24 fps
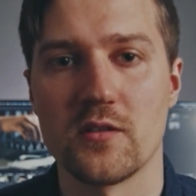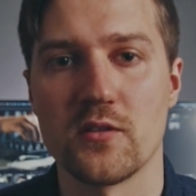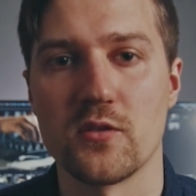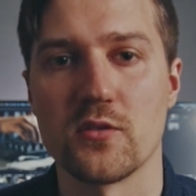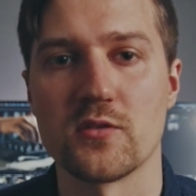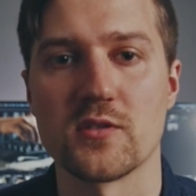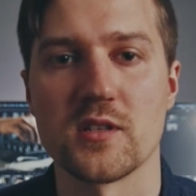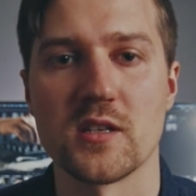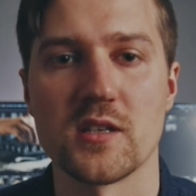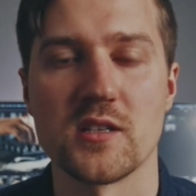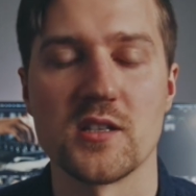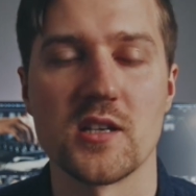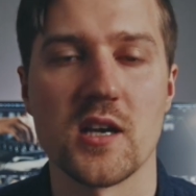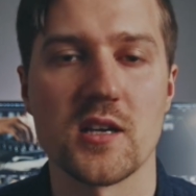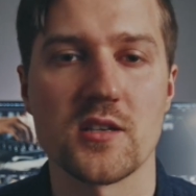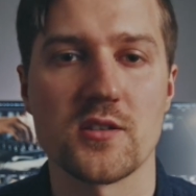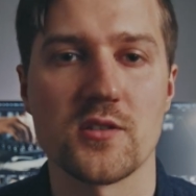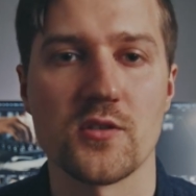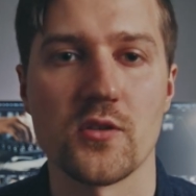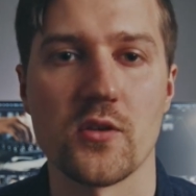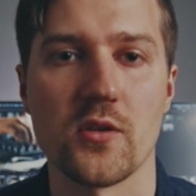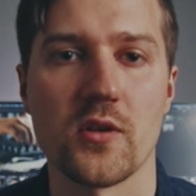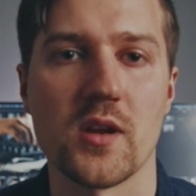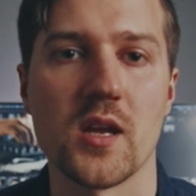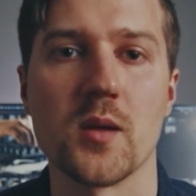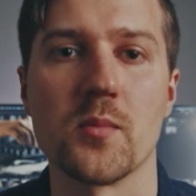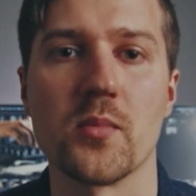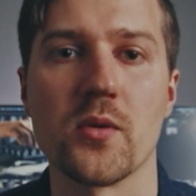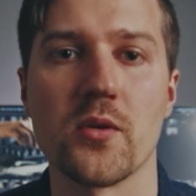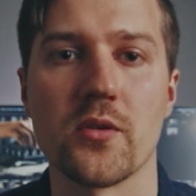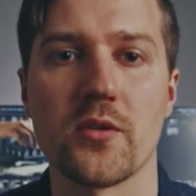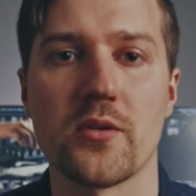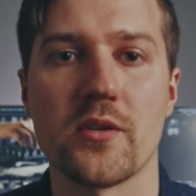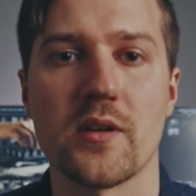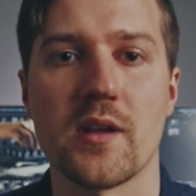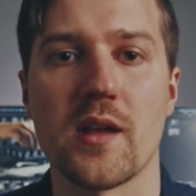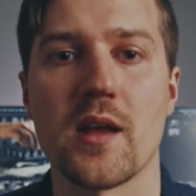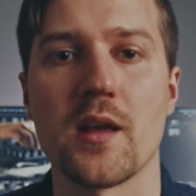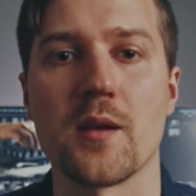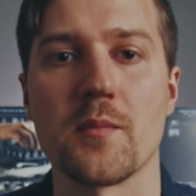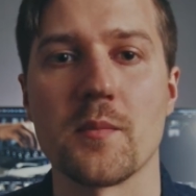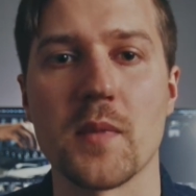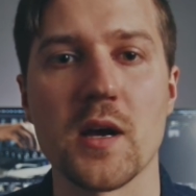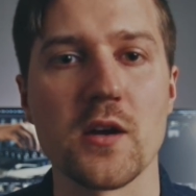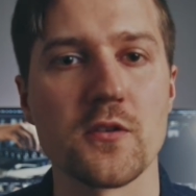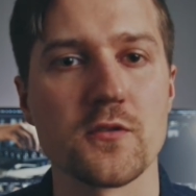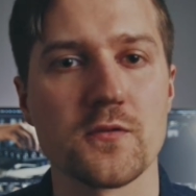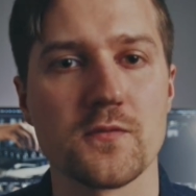using just your keyboard and
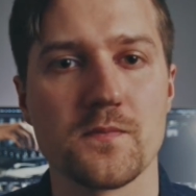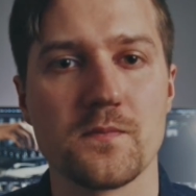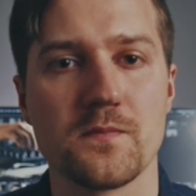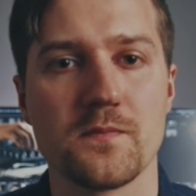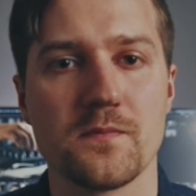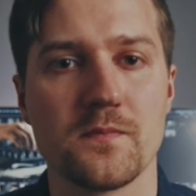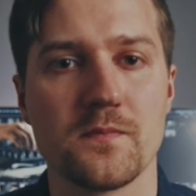mouse.